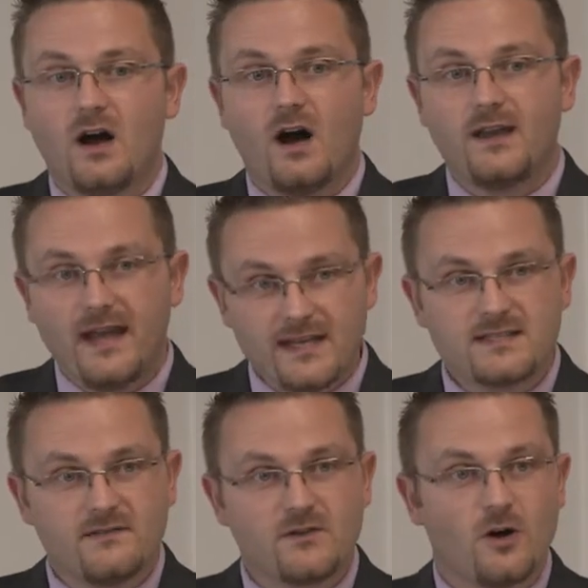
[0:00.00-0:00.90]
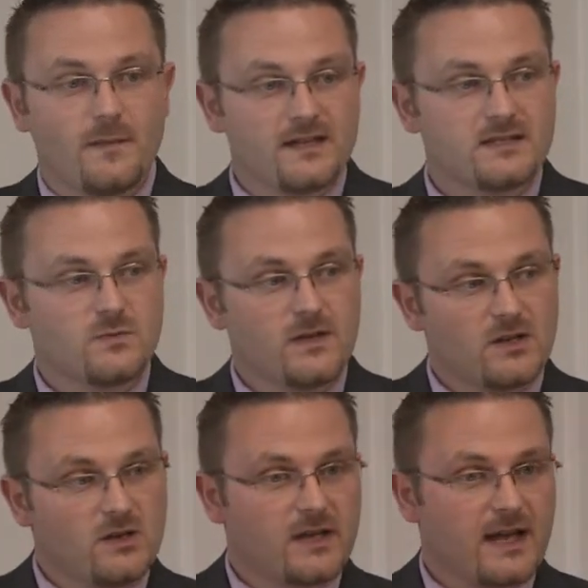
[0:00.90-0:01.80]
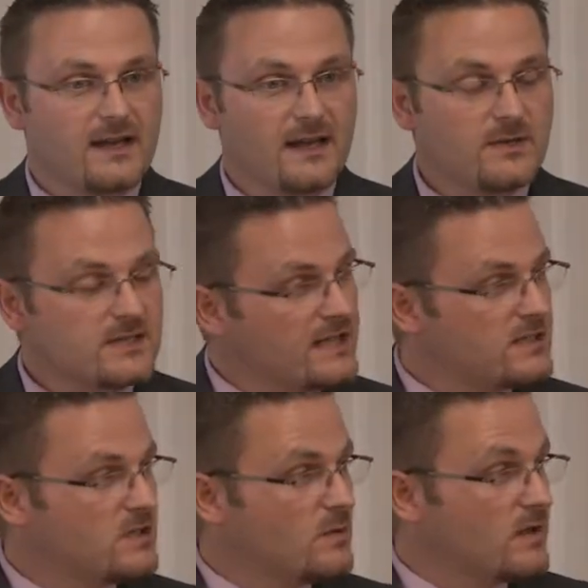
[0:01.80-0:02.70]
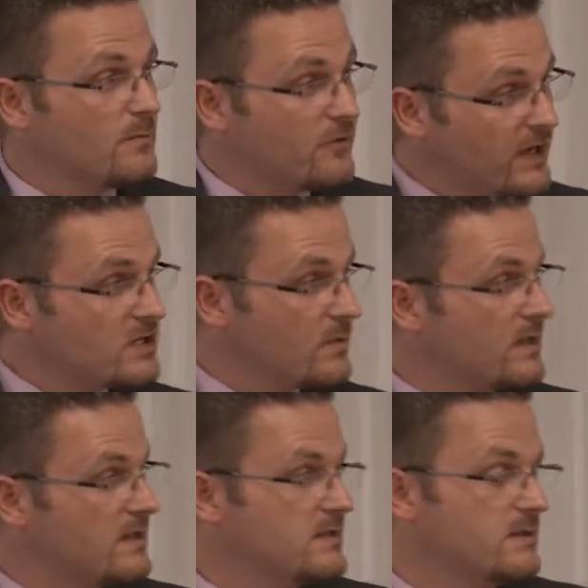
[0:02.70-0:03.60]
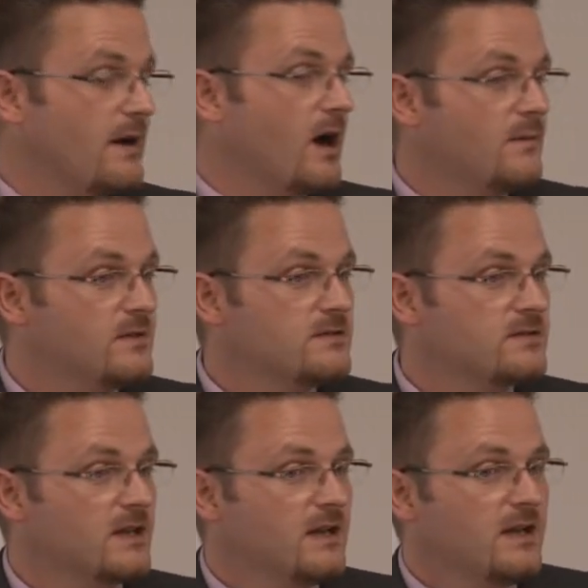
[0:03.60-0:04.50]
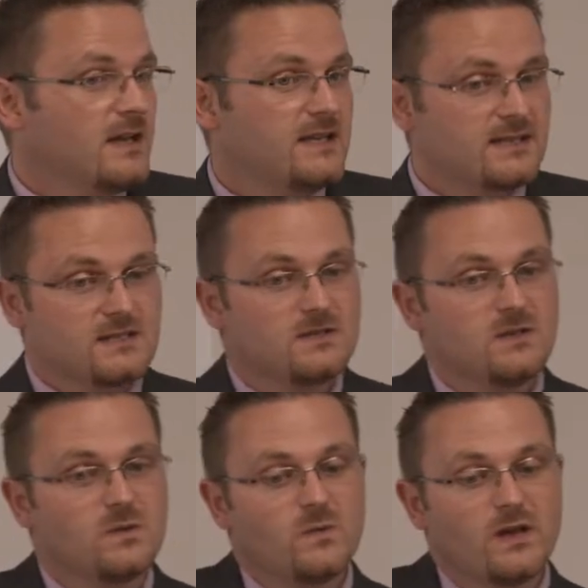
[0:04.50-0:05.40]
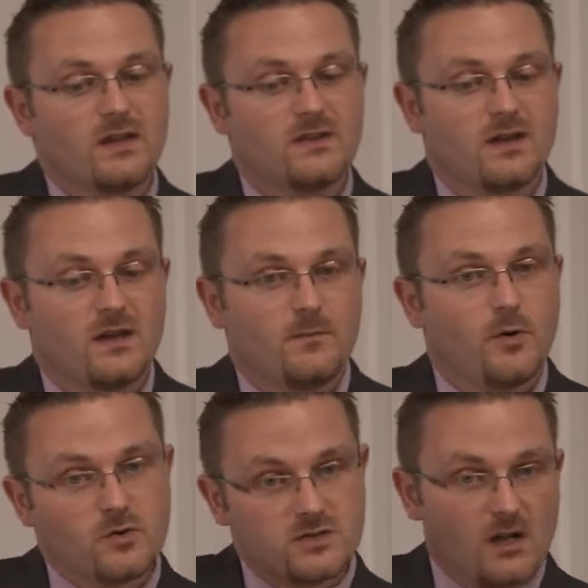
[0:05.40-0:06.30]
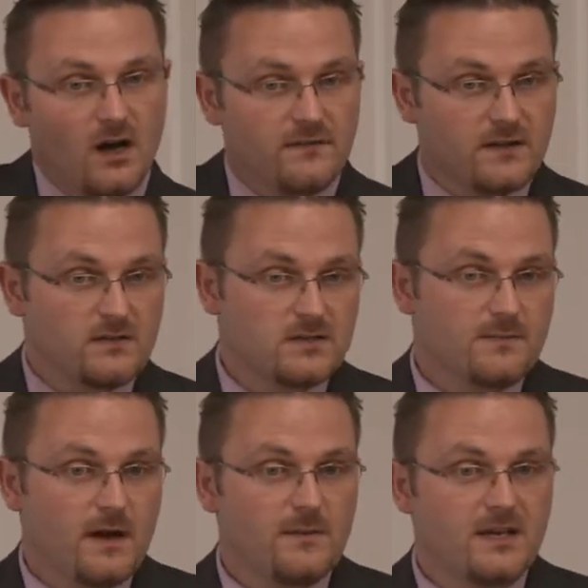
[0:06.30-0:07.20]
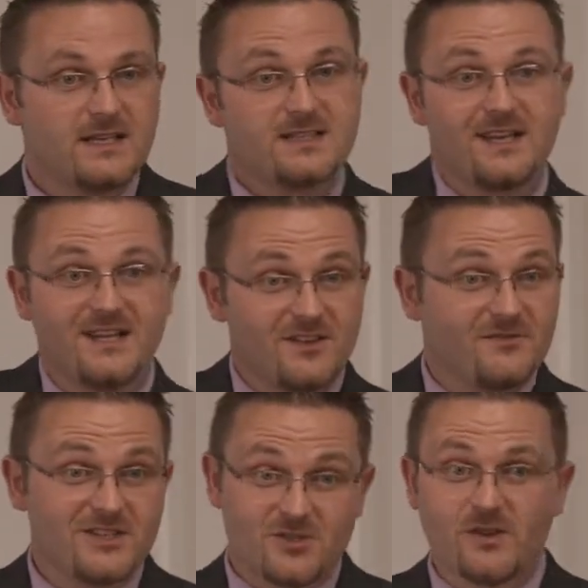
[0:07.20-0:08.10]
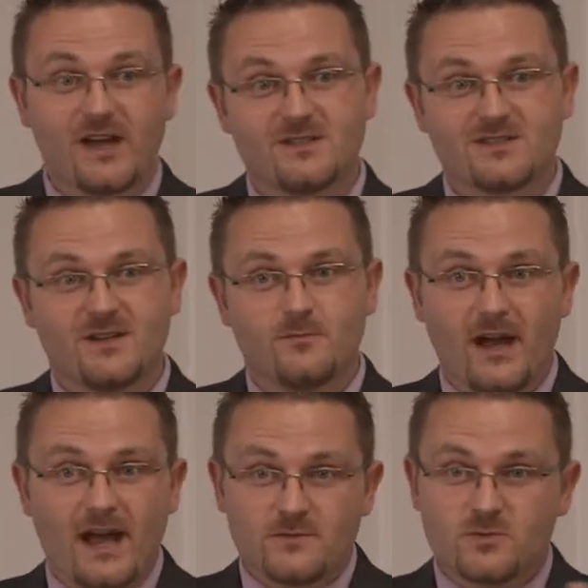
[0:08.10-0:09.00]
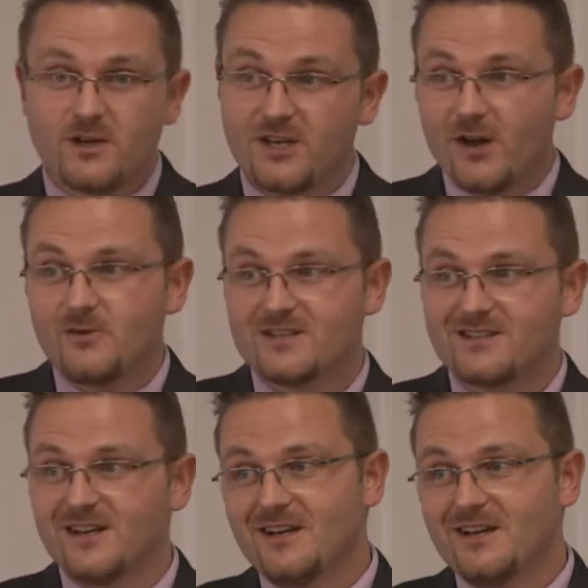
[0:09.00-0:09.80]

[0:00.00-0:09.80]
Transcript: Our negative comments, we can look at, now is that to do with the pressure within the department? Is it to do with poor staffing on the department? Is it an individual that perhaps we know is,